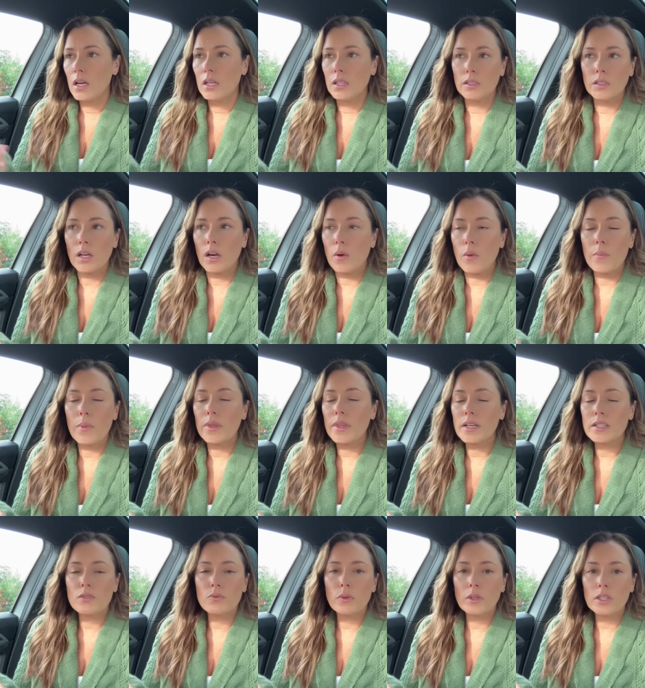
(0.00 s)
you know, but
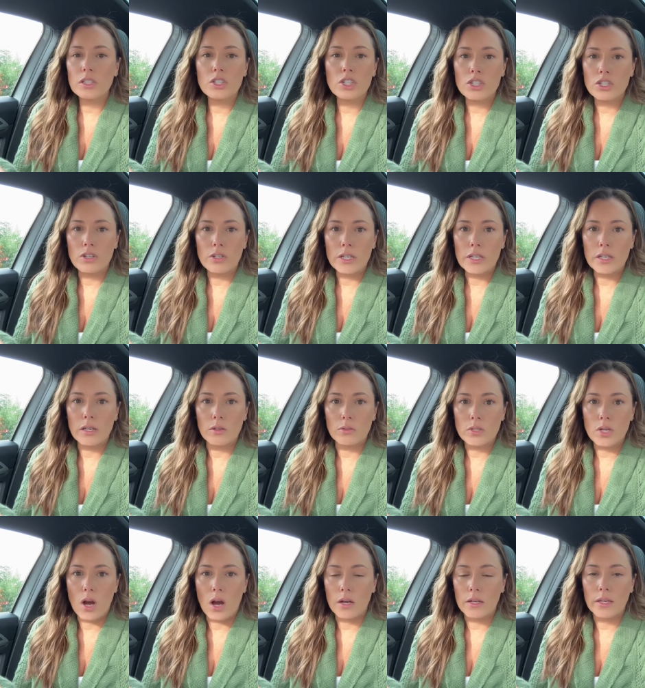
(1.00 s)
that's really just your ego
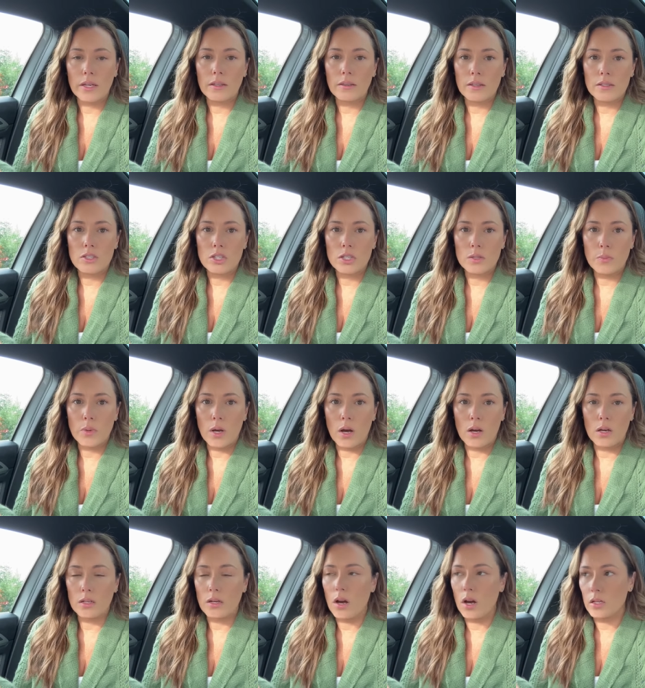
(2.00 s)
talking. Let's just be
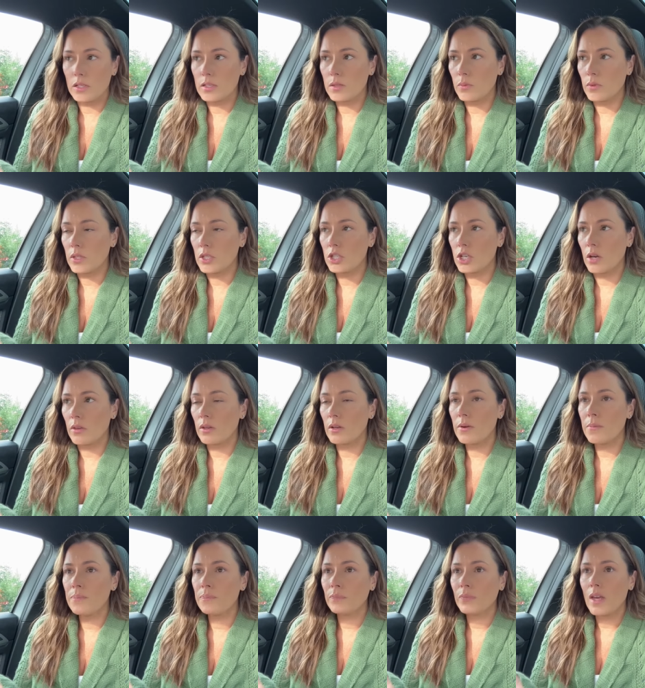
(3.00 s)
honest with each
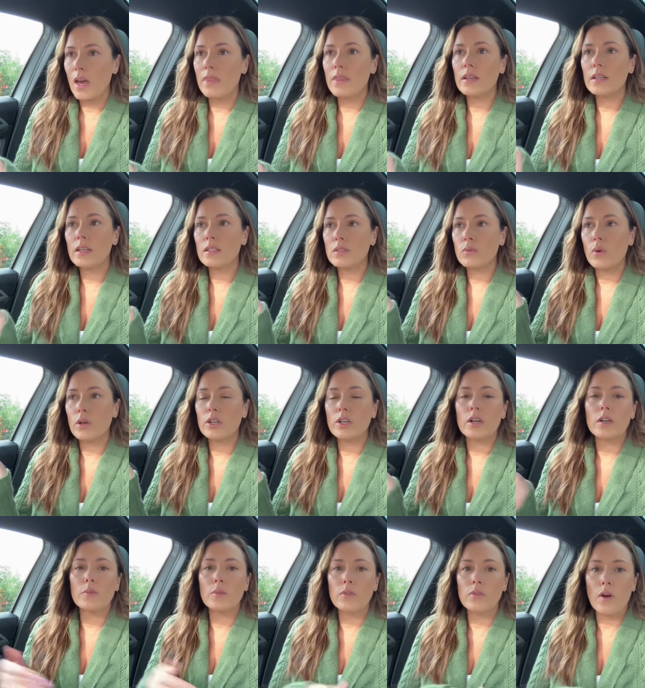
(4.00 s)
other. And then guess what? You're
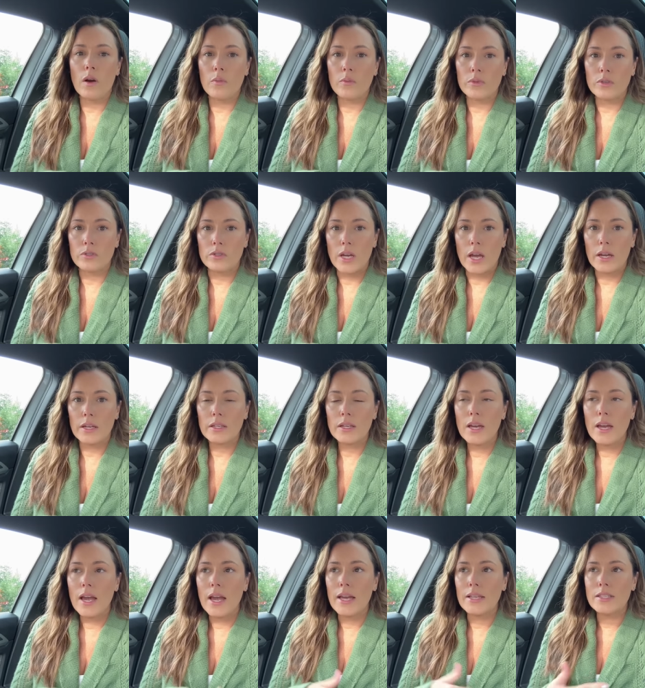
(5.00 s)
going to move on with your day.
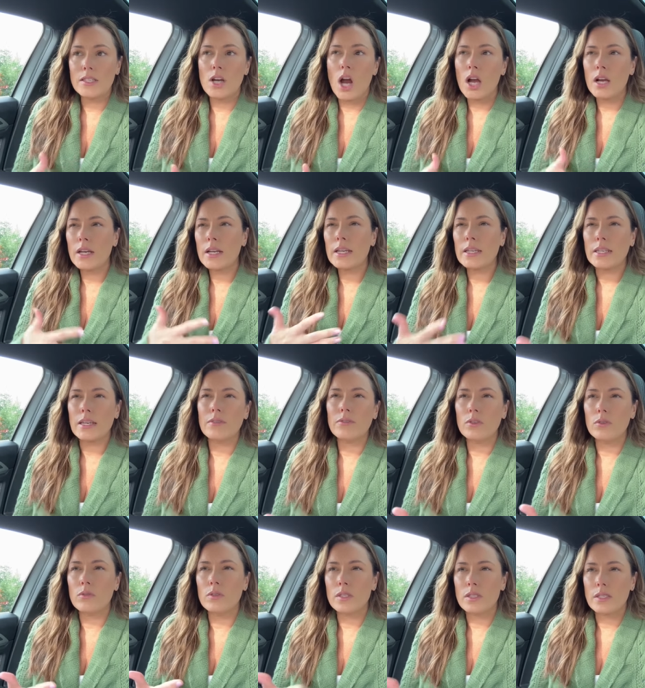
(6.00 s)
It's not going to give
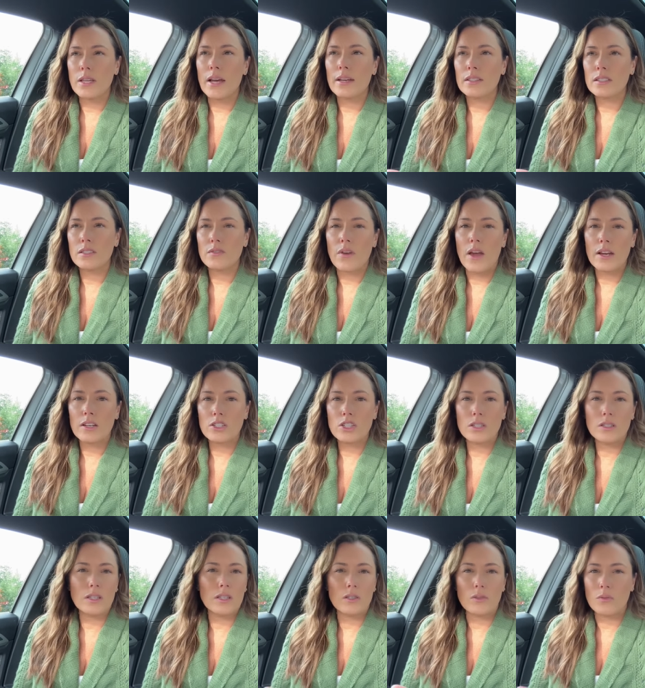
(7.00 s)
you the
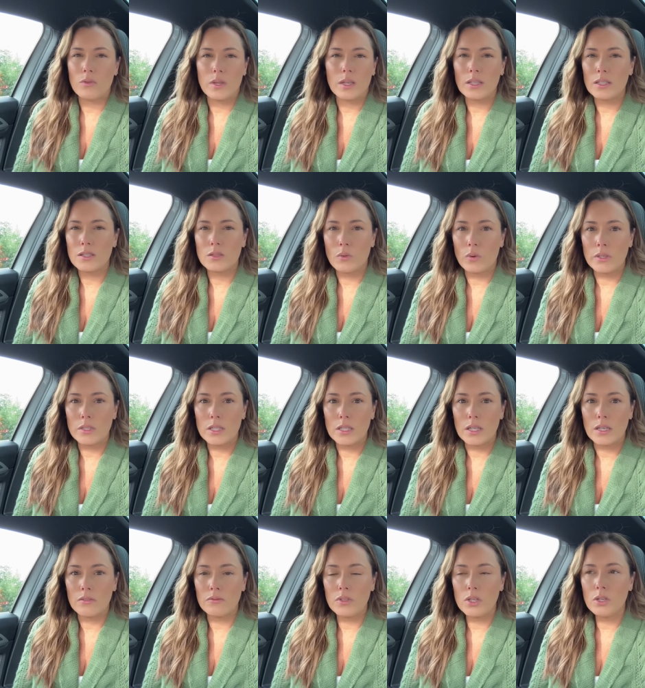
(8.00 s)
satisfaction that you think it's going to
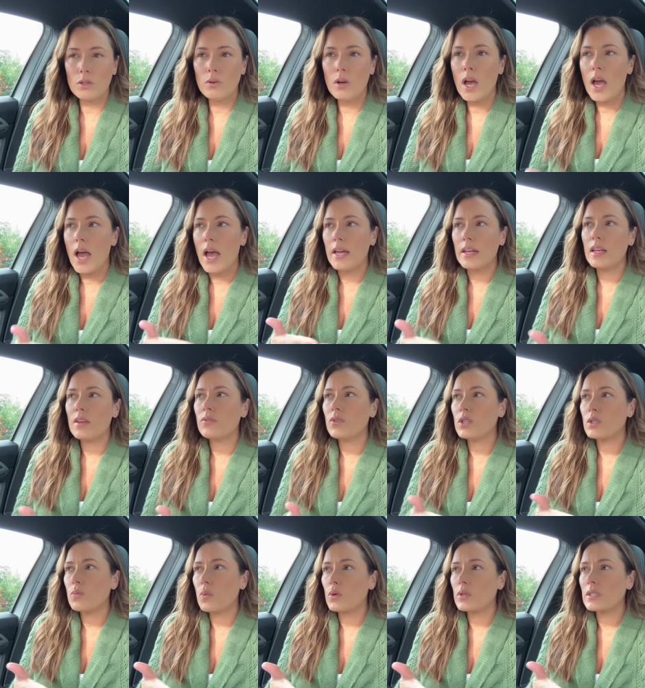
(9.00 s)
give you. And if
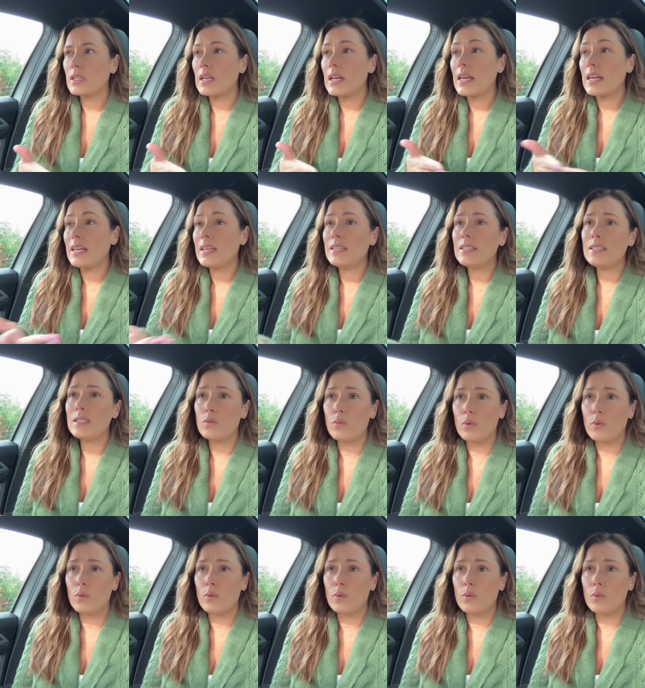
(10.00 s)
this person is